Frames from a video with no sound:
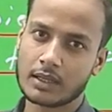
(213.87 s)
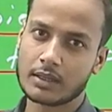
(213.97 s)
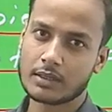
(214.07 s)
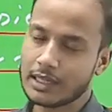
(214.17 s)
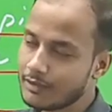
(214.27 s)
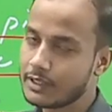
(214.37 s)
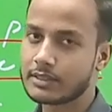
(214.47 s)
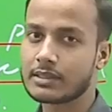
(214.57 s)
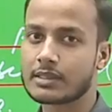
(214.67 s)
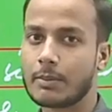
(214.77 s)
Leave this
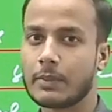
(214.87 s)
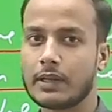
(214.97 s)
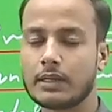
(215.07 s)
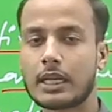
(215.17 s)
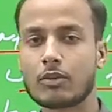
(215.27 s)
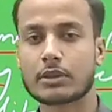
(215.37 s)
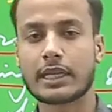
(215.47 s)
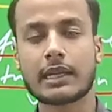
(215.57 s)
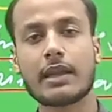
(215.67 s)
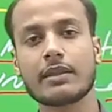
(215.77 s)
example. Now
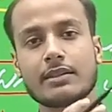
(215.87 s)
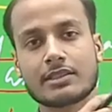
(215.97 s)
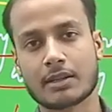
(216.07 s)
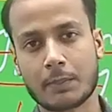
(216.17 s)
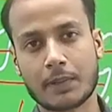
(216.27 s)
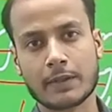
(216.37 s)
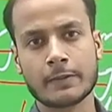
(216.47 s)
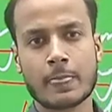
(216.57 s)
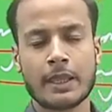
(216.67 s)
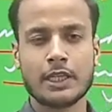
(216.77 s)
take another example.
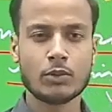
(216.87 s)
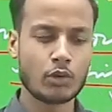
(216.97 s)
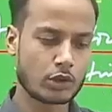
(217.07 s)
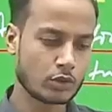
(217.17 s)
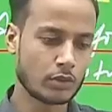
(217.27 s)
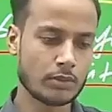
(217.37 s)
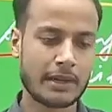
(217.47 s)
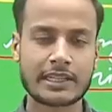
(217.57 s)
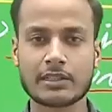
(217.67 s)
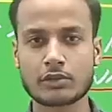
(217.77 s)
You go to
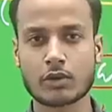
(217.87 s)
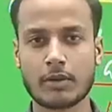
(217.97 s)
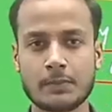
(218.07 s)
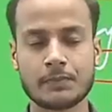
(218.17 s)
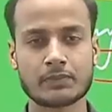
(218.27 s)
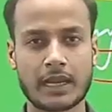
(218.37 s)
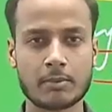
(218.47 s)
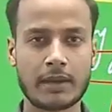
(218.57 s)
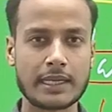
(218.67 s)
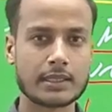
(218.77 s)
medical shop and
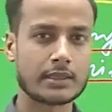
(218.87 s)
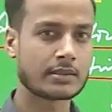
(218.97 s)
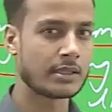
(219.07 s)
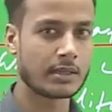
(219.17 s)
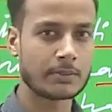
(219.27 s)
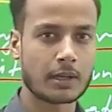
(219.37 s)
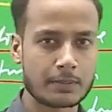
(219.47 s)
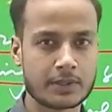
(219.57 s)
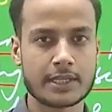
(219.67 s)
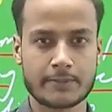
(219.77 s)
buy a syrup, cough
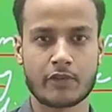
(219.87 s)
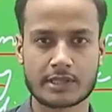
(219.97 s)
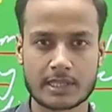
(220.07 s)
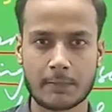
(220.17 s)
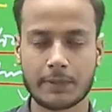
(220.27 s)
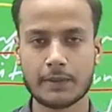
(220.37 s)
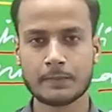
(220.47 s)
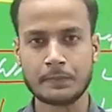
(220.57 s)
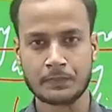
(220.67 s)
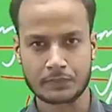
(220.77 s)
syrup for example.
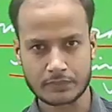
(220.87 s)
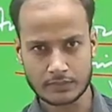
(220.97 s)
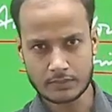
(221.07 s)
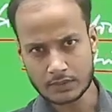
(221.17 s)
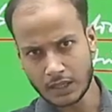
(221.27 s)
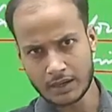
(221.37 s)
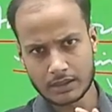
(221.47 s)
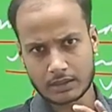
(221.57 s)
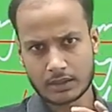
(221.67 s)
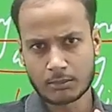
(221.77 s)

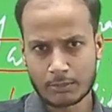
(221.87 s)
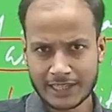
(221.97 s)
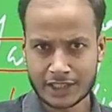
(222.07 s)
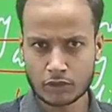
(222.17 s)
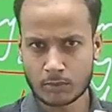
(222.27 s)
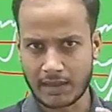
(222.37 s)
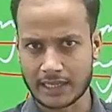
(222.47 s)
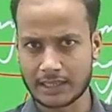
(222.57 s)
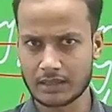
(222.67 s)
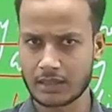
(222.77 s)
The moment you buy
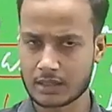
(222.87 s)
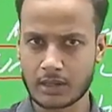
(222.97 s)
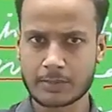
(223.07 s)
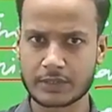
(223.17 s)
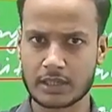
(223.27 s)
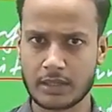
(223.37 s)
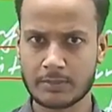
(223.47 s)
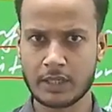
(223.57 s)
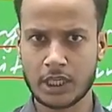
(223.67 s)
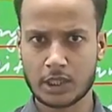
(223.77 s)
a cough
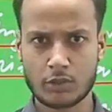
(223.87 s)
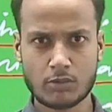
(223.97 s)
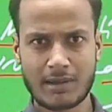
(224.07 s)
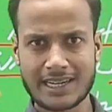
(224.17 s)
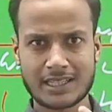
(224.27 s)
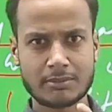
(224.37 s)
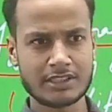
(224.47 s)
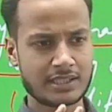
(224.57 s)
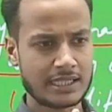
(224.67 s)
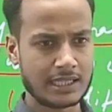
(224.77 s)
syrup, you might be
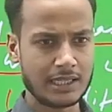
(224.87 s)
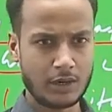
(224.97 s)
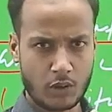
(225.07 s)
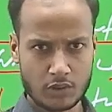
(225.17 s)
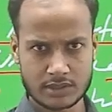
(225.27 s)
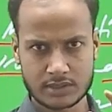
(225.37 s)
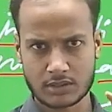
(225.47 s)
seeing lots